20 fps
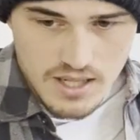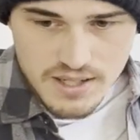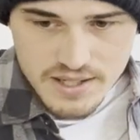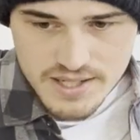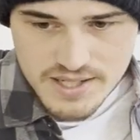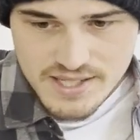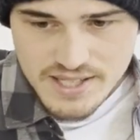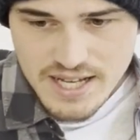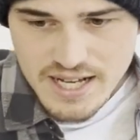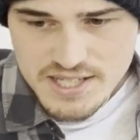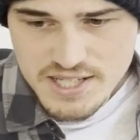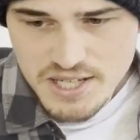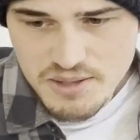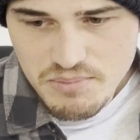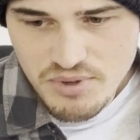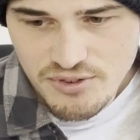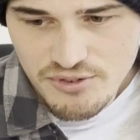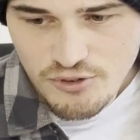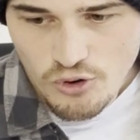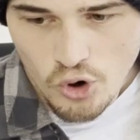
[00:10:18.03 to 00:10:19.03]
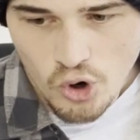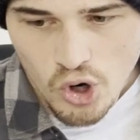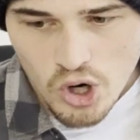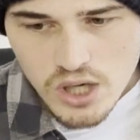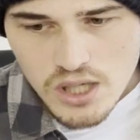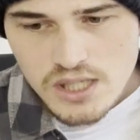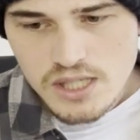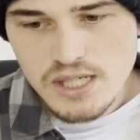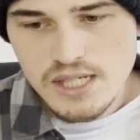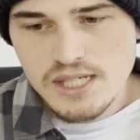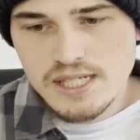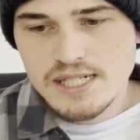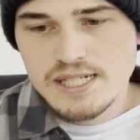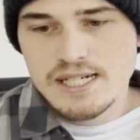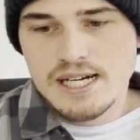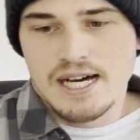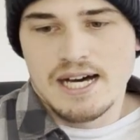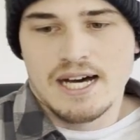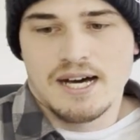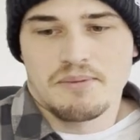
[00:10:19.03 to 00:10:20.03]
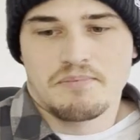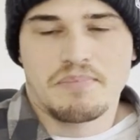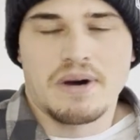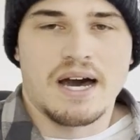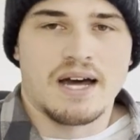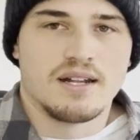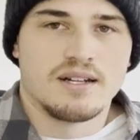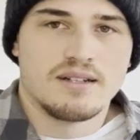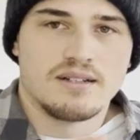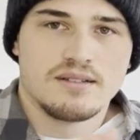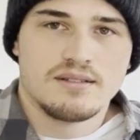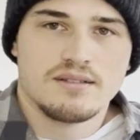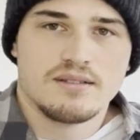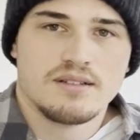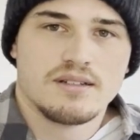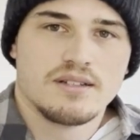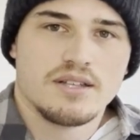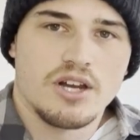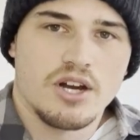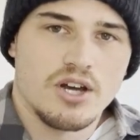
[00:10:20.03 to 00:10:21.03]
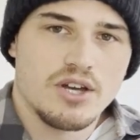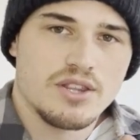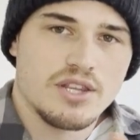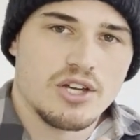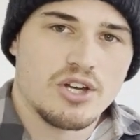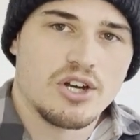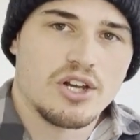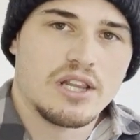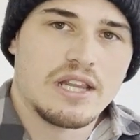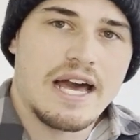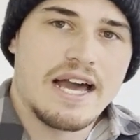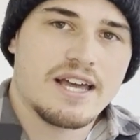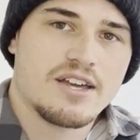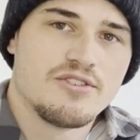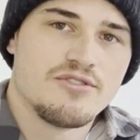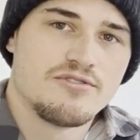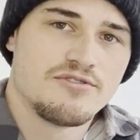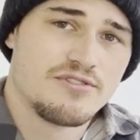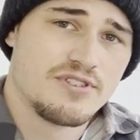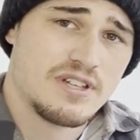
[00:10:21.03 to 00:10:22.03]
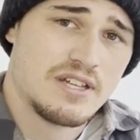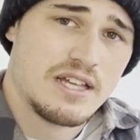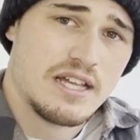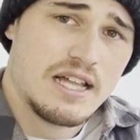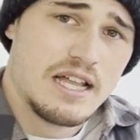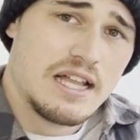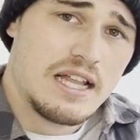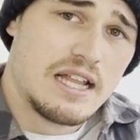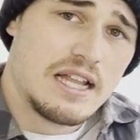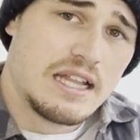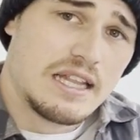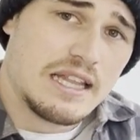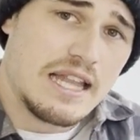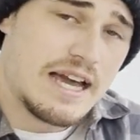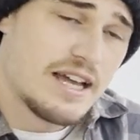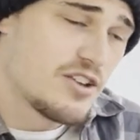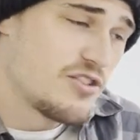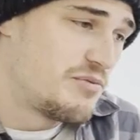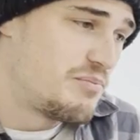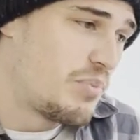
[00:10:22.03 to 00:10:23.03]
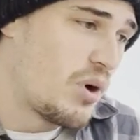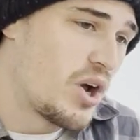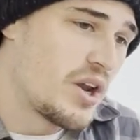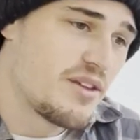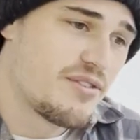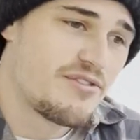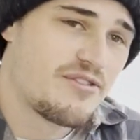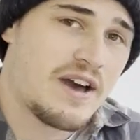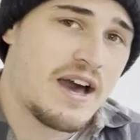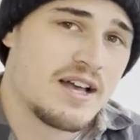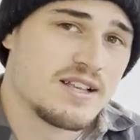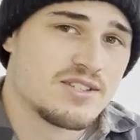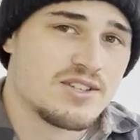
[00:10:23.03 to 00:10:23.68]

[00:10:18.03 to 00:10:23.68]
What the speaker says: discussing before. But, you know, they've got a lack of body fat.